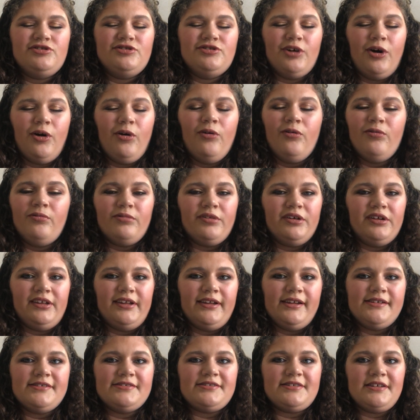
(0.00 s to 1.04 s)
don't
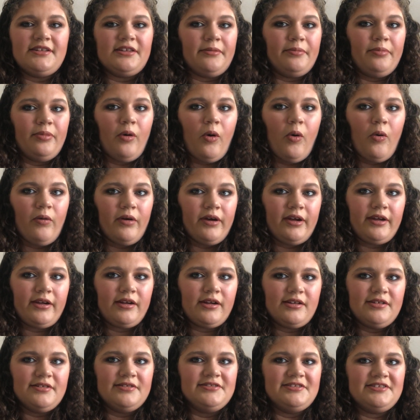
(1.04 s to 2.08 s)
really see the point
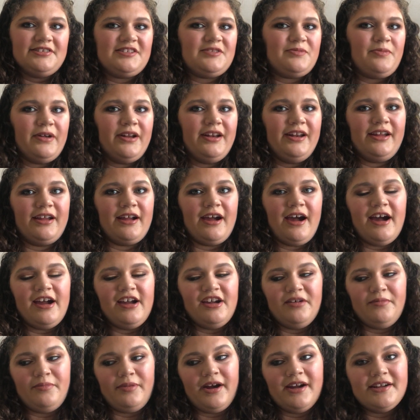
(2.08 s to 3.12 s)
in spending a
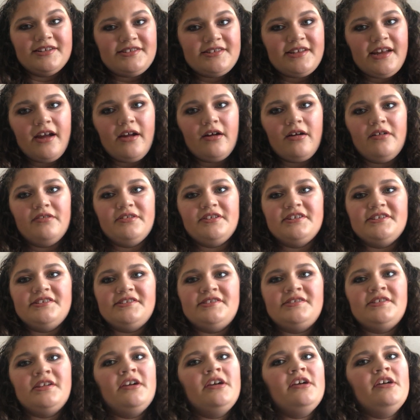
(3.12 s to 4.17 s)
higher price tag on
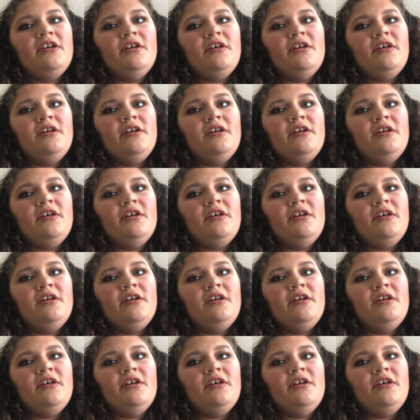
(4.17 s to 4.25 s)
this.